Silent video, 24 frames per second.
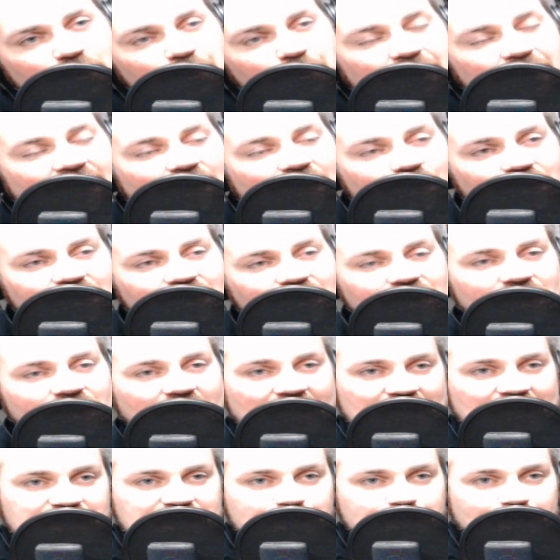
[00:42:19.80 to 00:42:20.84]
power
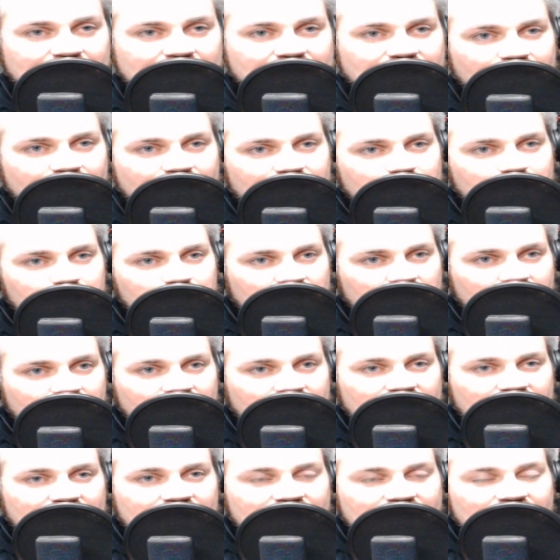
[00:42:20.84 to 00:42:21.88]
aspect of the
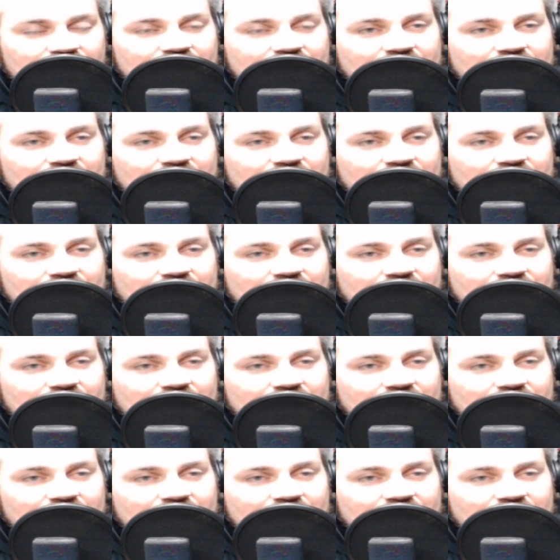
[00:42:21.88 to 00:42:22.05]
movie,